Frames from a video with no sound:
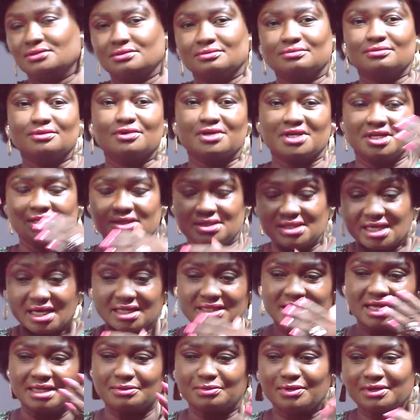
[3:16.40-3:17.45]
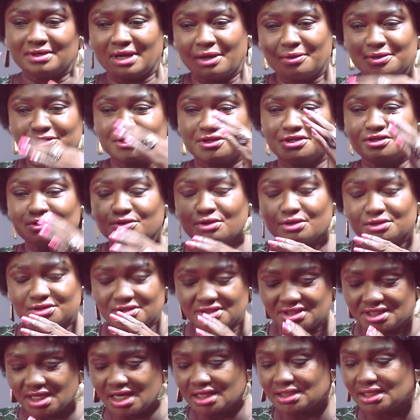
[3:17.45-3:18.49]
you know, okay, death. I was going to go
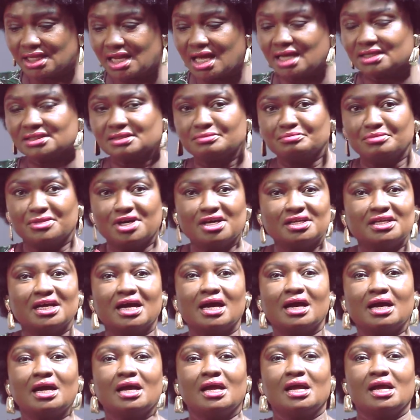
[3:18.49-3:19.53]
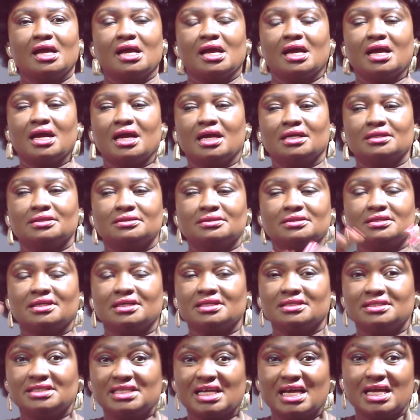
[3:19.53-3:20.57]
to death last. Murder and
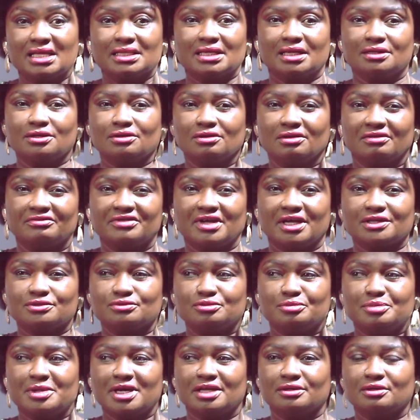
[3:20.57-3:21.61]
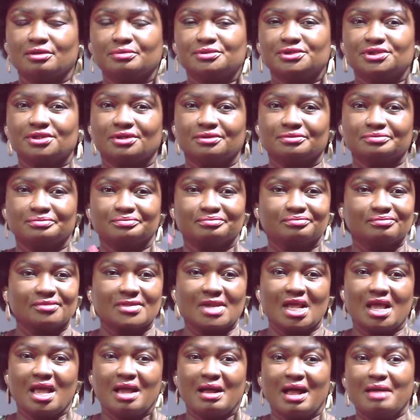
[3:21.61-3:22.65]
death and all of that would be an option.
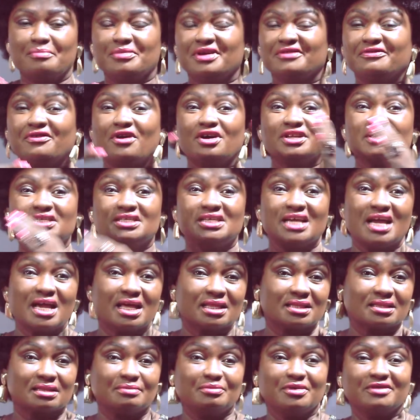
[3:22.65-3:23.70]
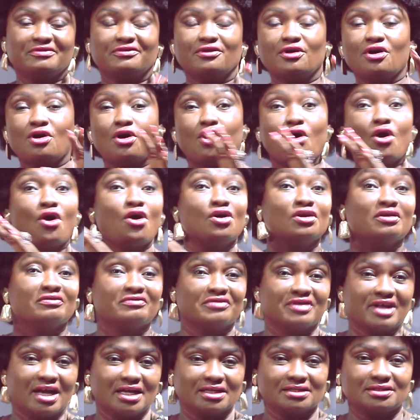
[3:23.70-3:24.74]
And before death, before all
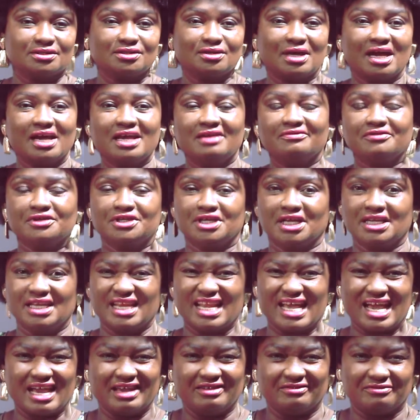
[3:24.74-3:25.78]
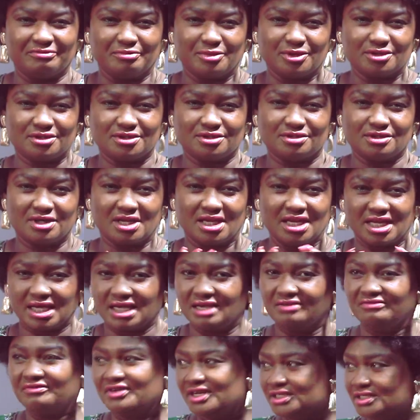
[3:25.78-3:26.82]
of that, you are even alive, but you are
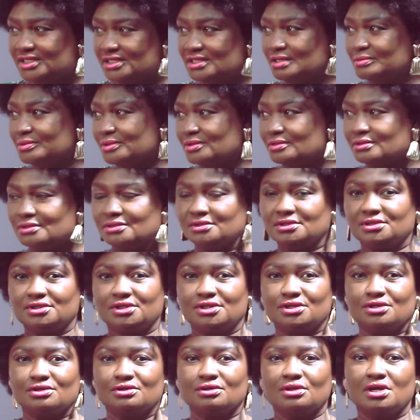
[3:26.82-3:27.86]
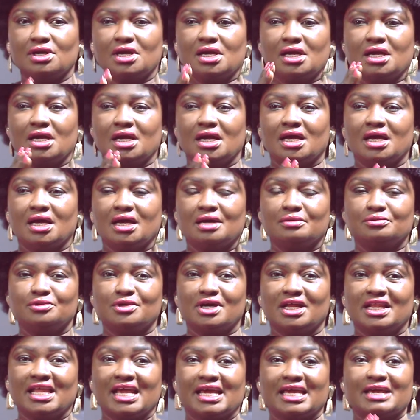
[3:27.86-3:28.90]
like a vegetable, you know. Mm-hmm. You
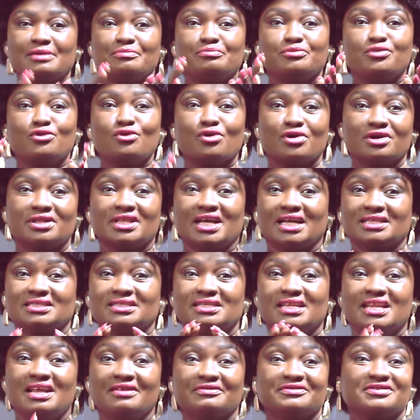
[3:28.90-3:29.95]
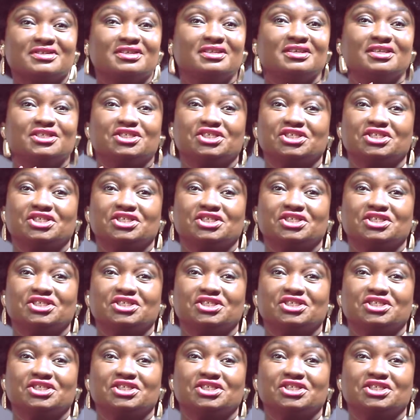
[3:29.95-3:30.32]
are like a book that's left the